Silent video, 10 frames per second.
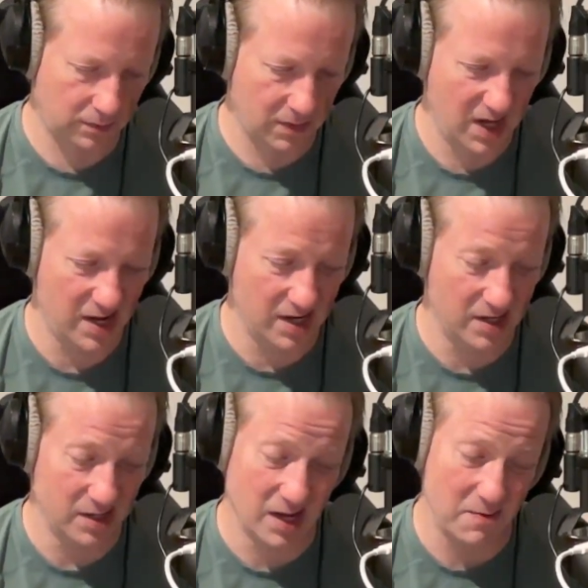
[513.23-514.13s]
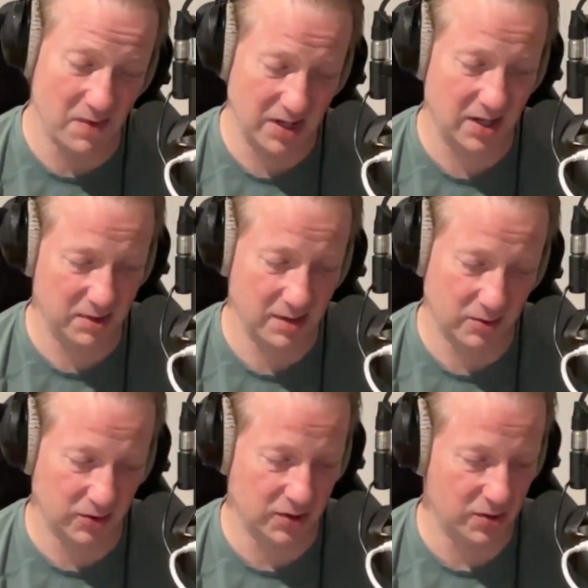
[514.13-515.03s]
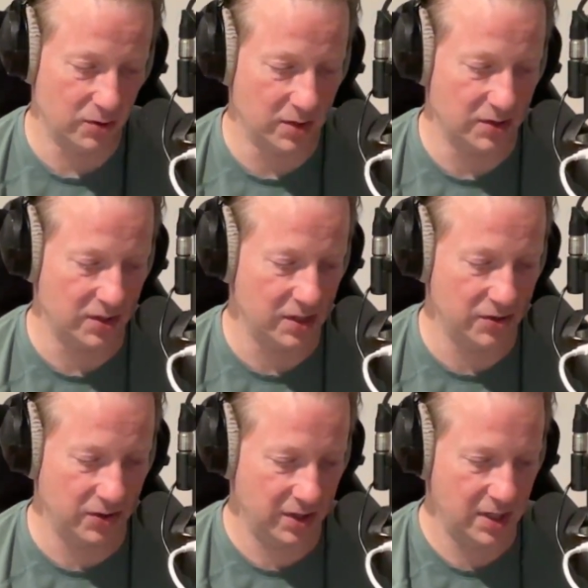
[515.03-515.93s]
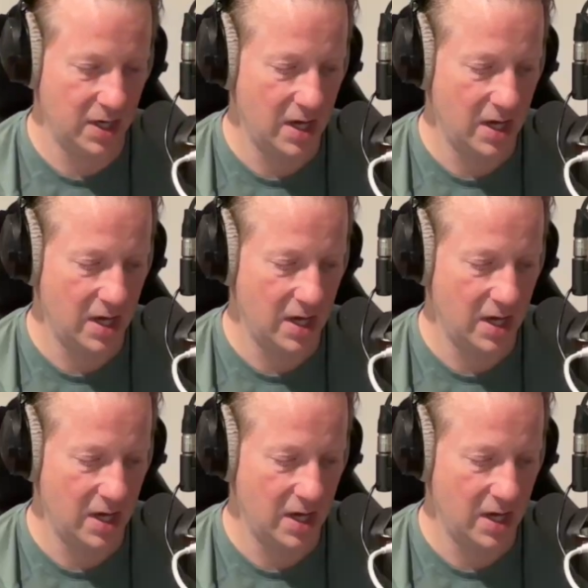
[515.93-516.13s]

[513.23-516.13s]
and I might not be able to do this easily,